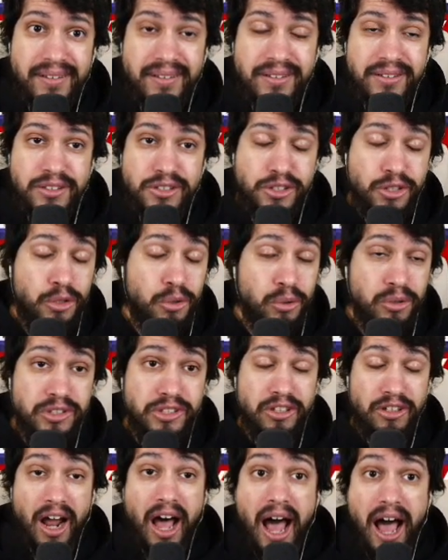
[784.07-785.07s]
schools
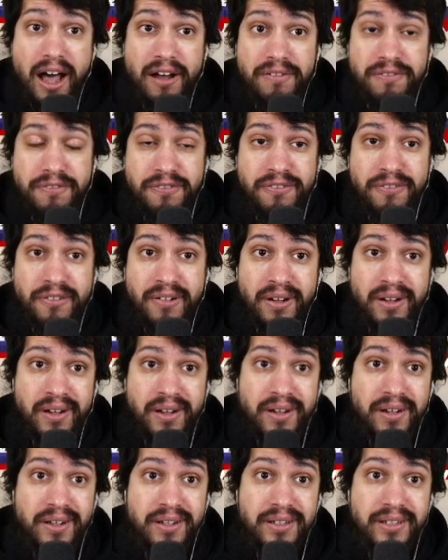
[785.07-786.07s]
are off
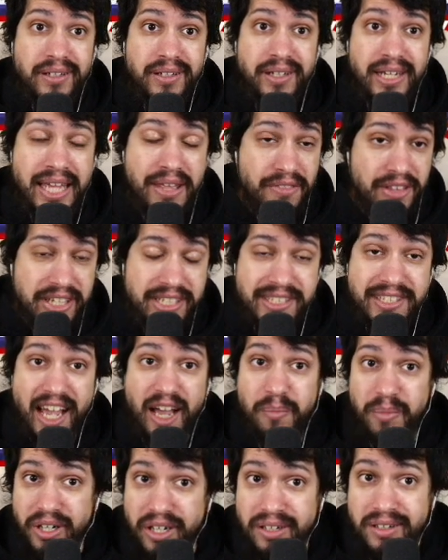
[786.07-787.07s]
in the
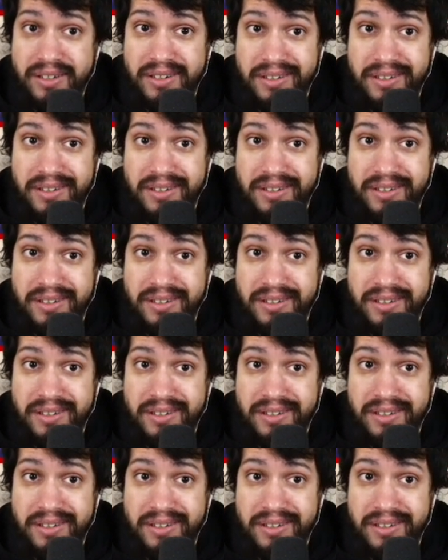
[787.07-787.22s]
summer